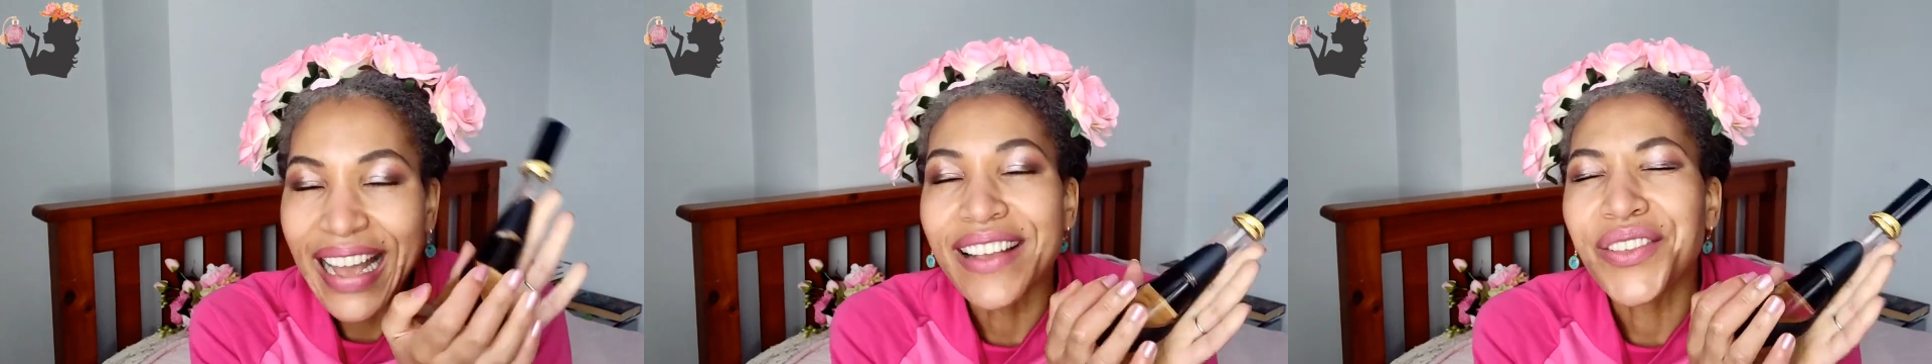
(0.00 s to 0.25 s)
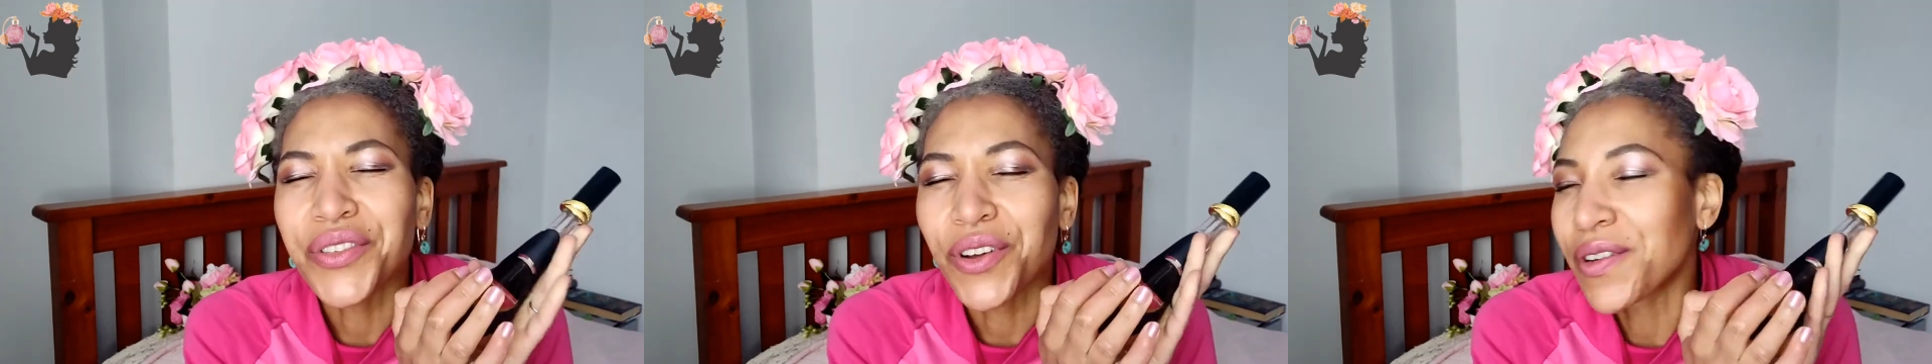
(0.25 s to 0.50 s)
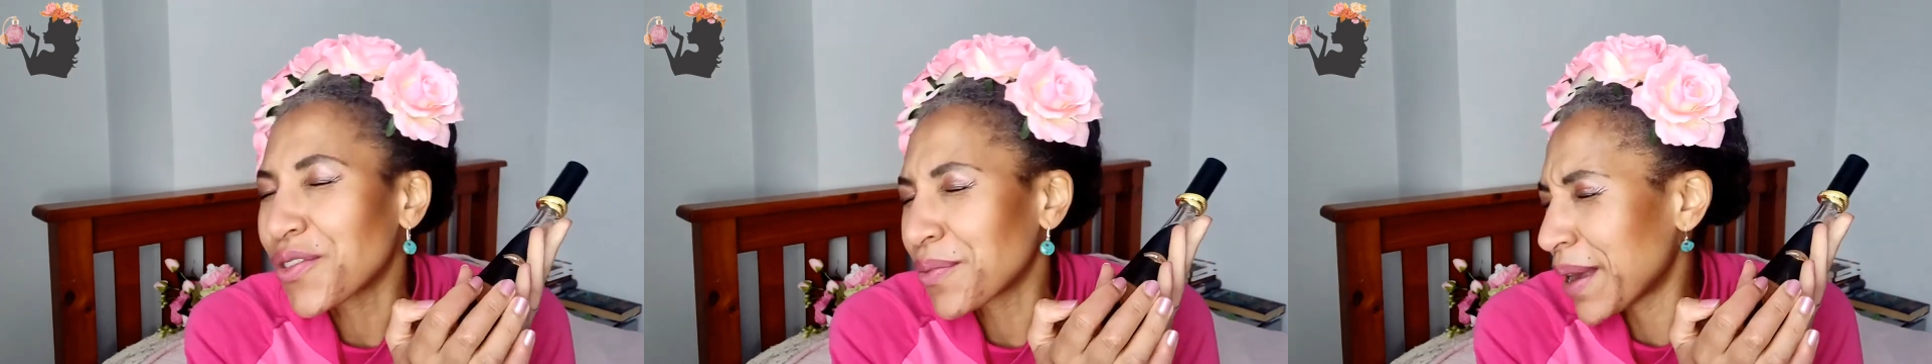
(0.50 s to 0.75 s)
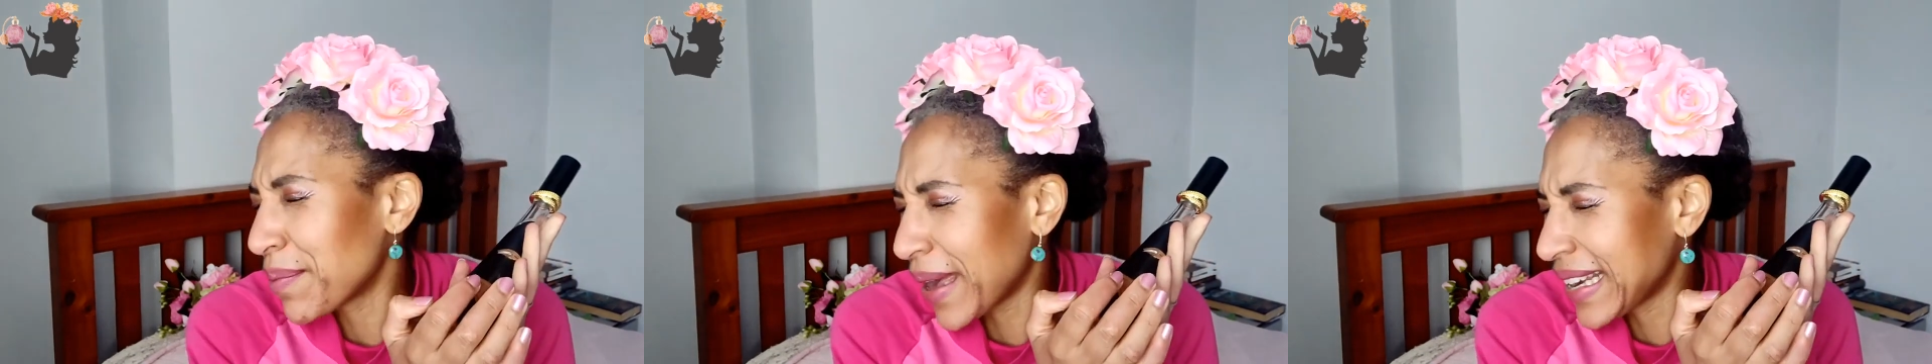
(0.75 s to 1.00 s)
Sorry to
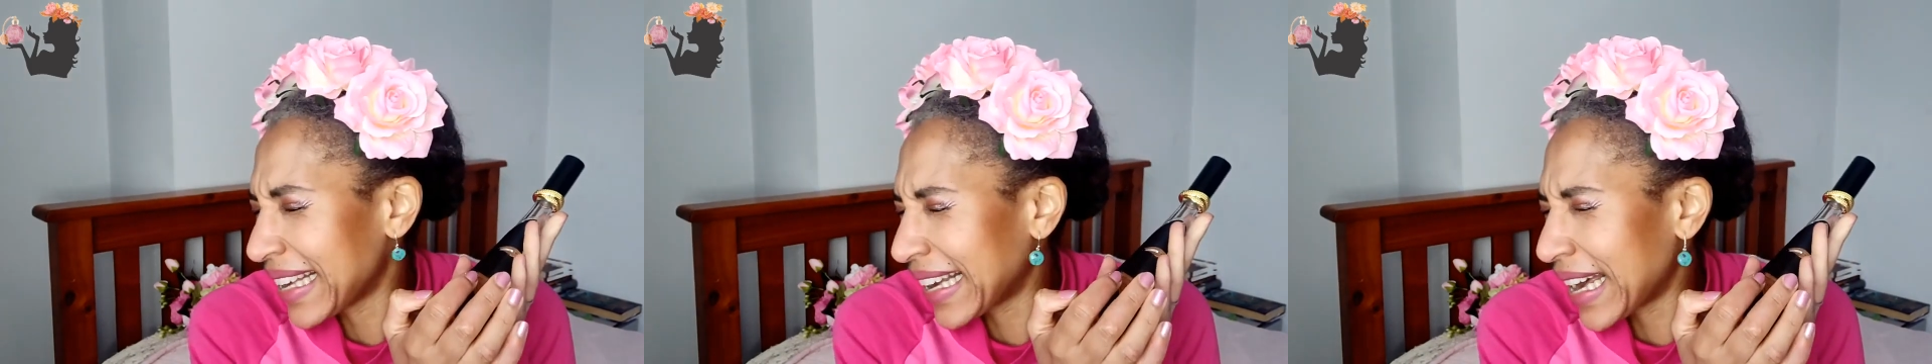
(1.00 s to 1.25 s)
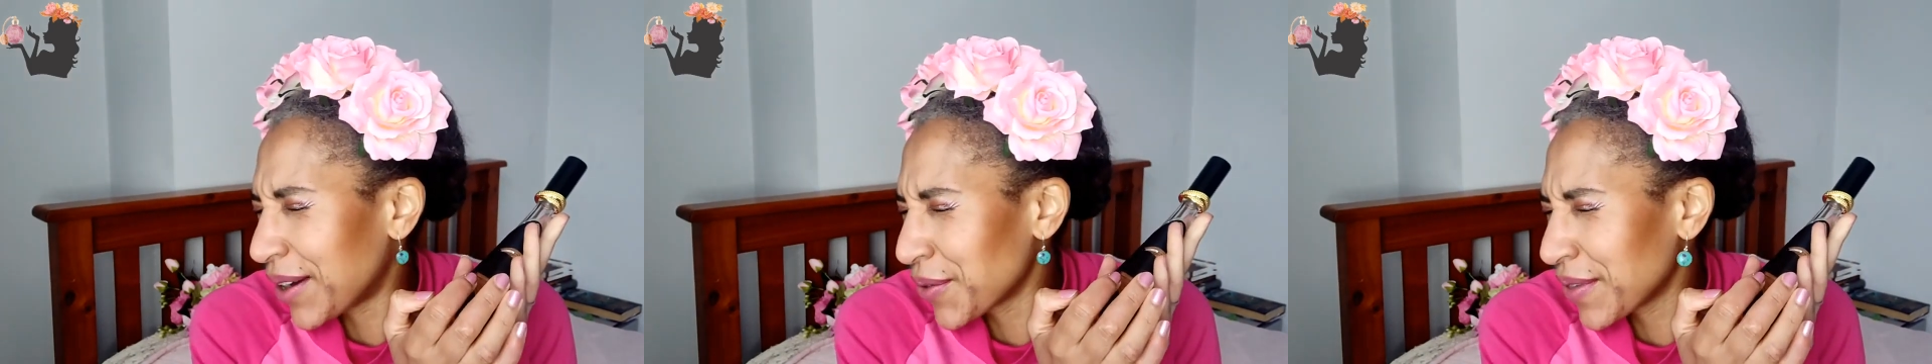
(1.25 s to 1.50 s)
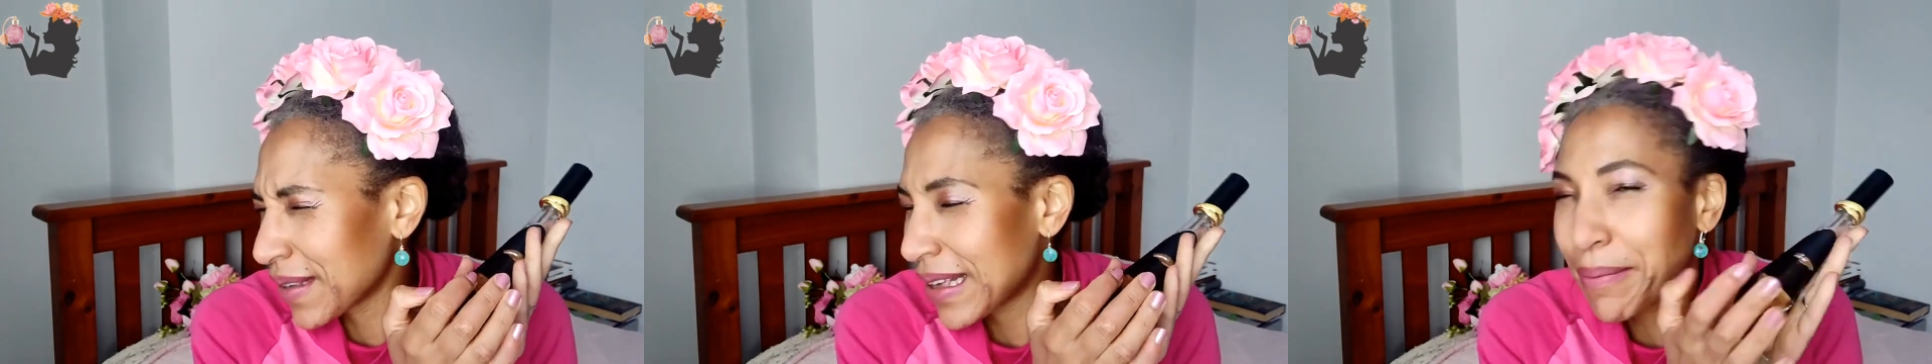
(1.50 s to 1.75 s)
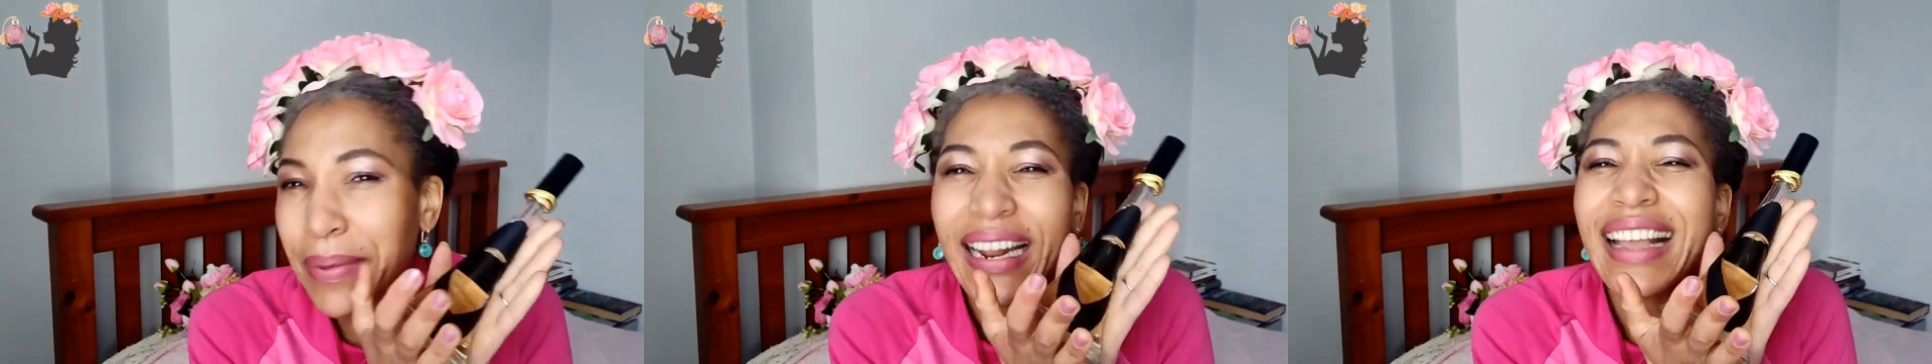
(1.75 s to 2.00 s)
my bank account,
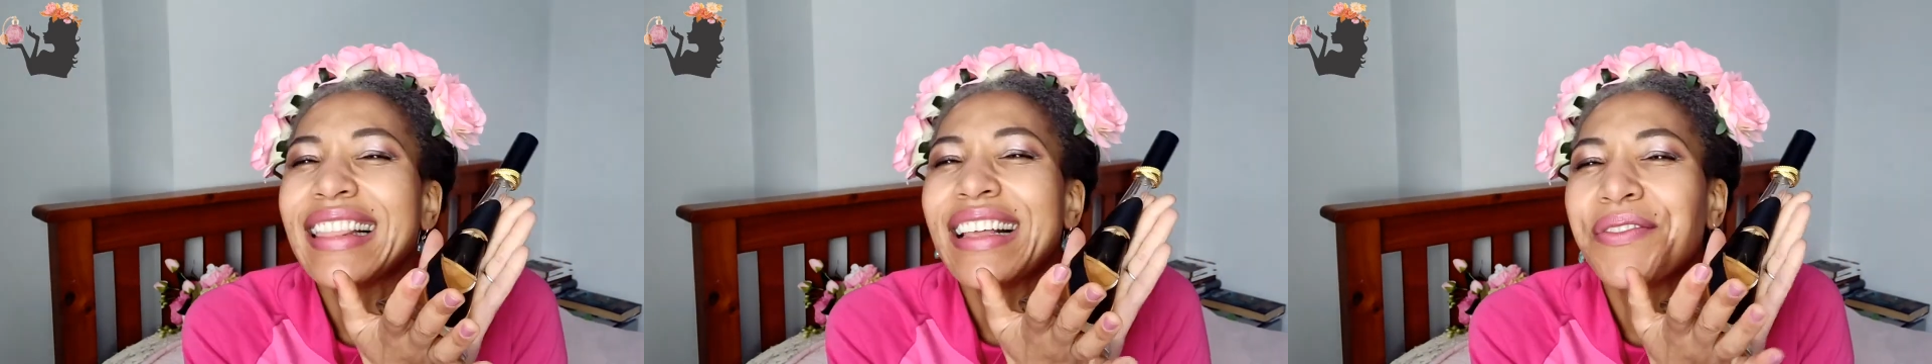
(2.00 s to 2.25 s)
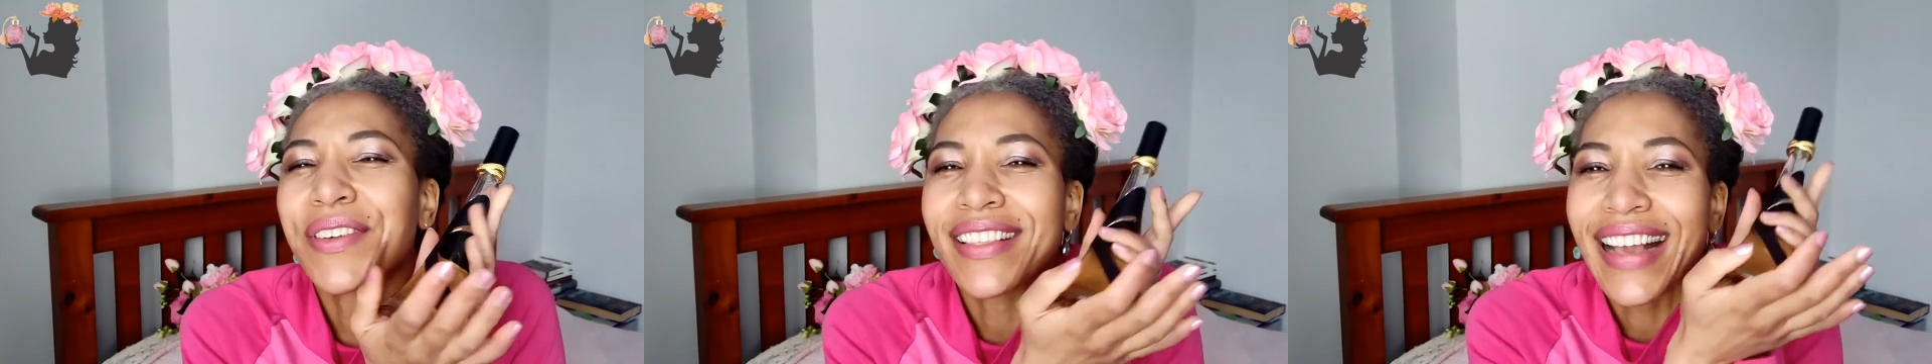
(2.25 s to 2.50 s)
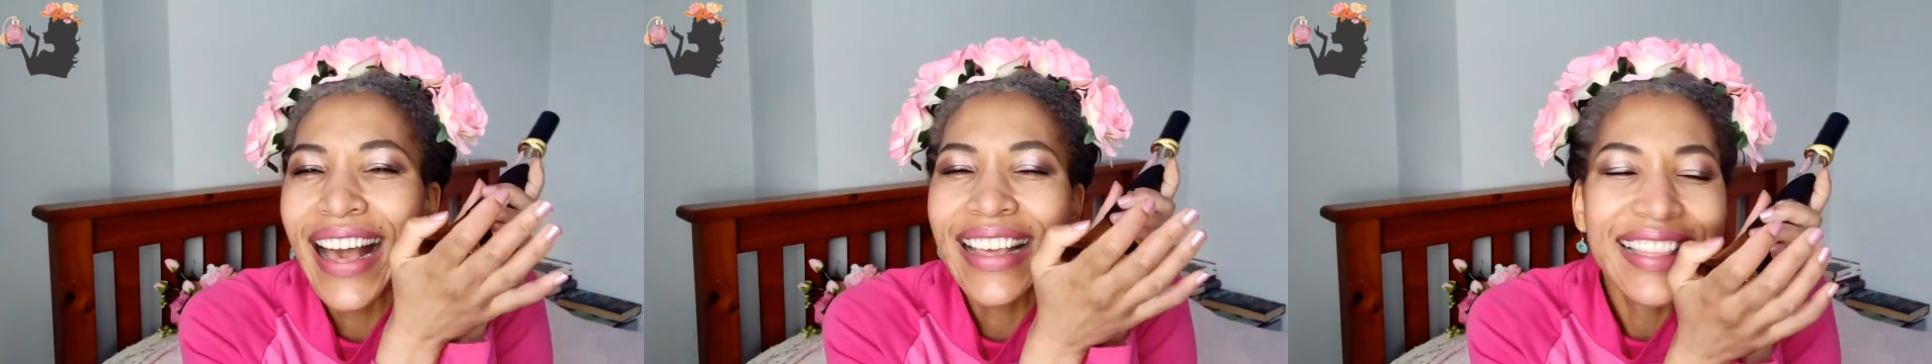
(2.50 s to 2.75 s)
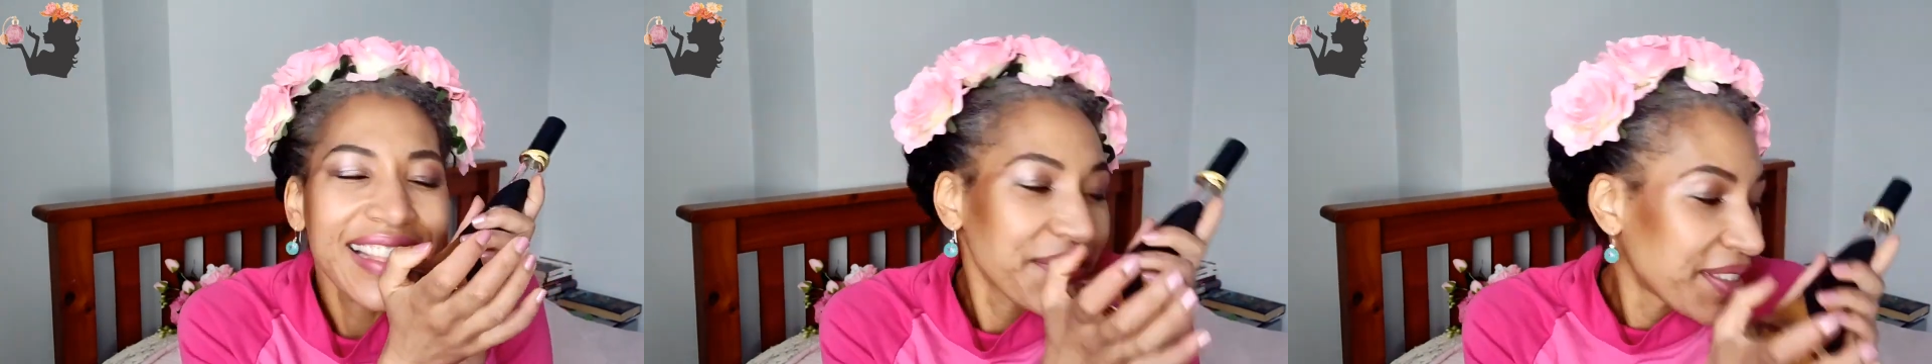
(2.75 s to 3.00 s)
but I love it. I
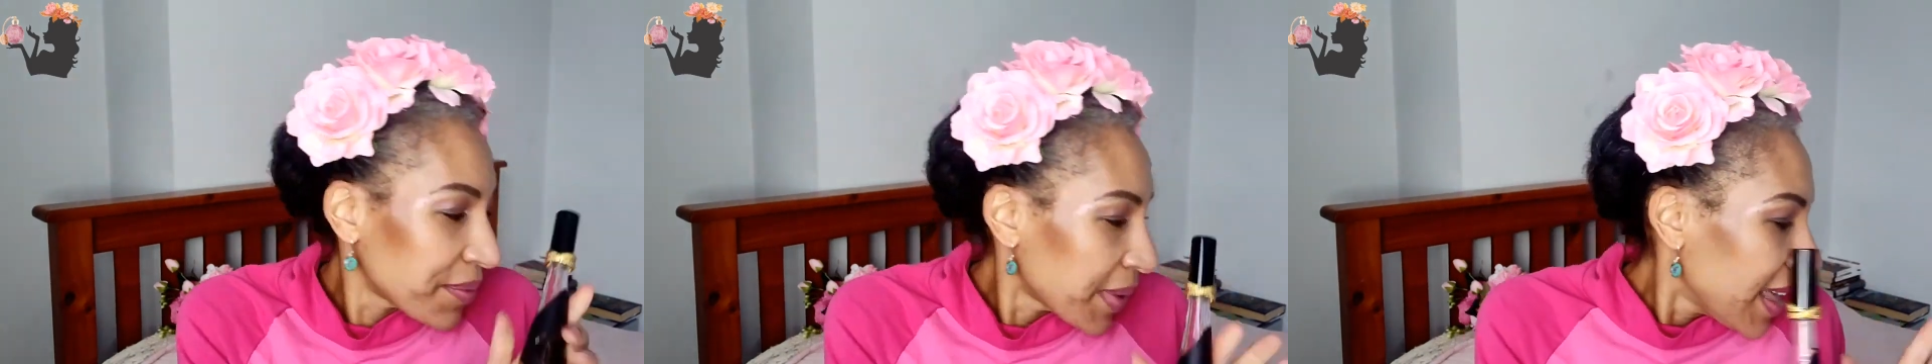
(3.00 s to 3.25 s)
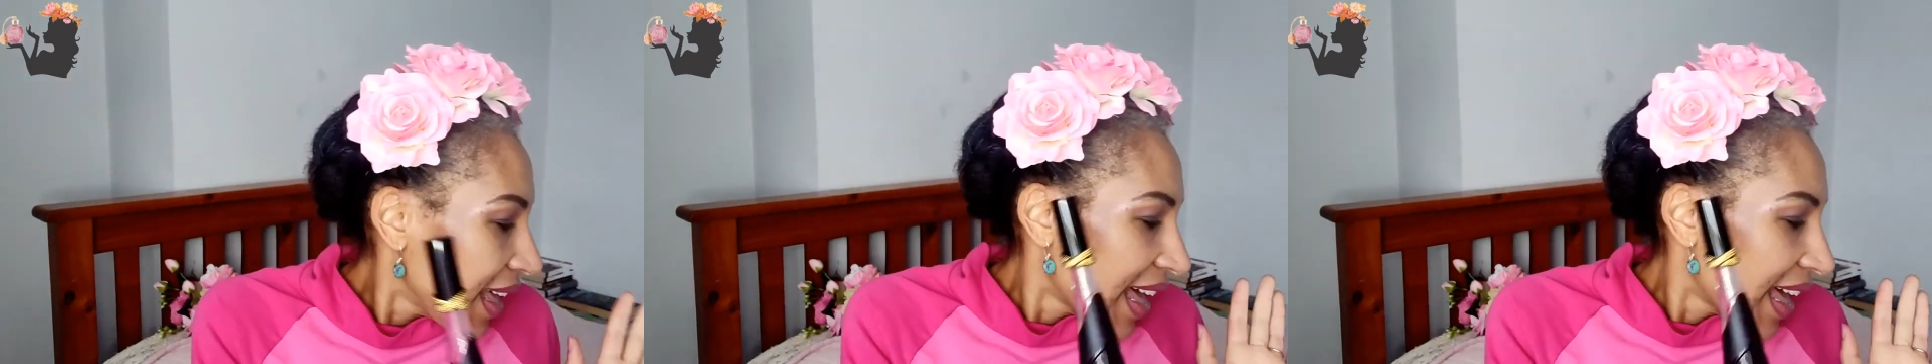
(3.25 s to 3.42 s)
love them.